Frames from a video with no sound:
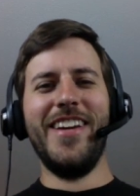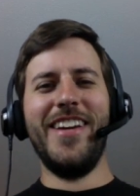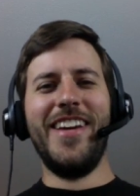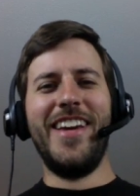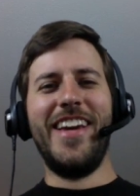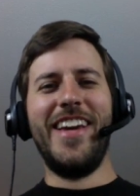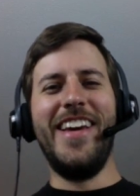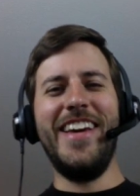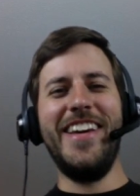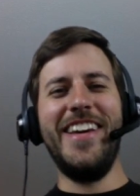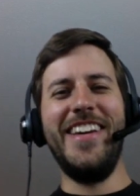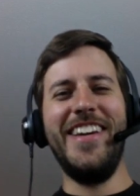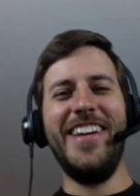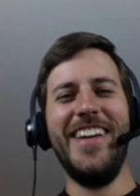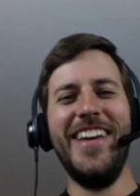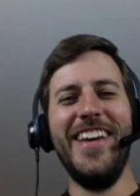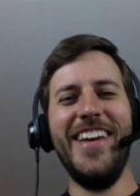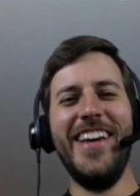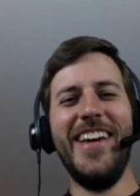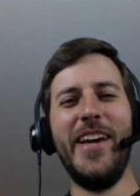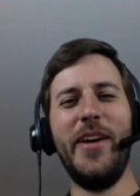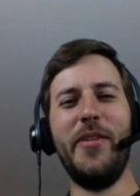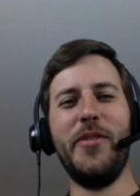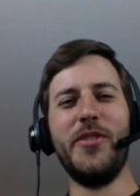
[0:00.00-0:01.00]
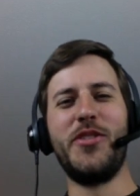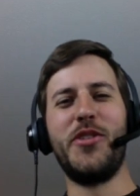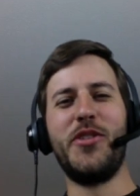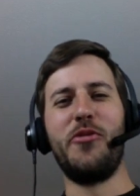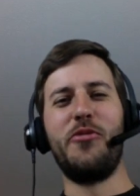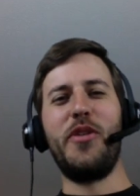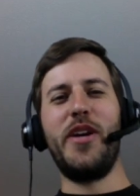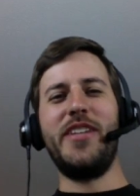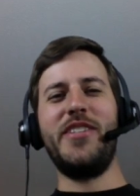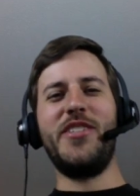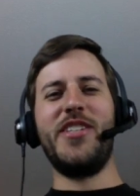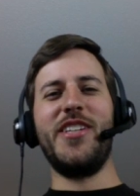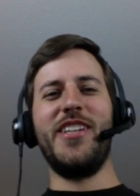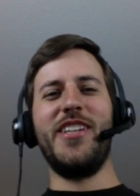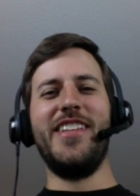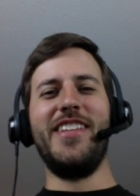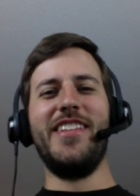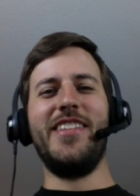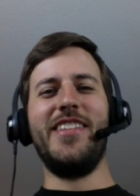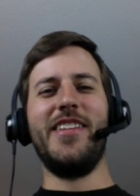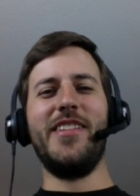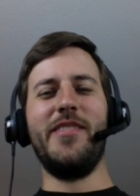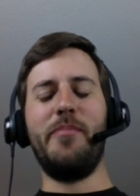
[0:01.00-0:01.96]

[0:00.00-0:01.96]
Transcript: it was the rich, the,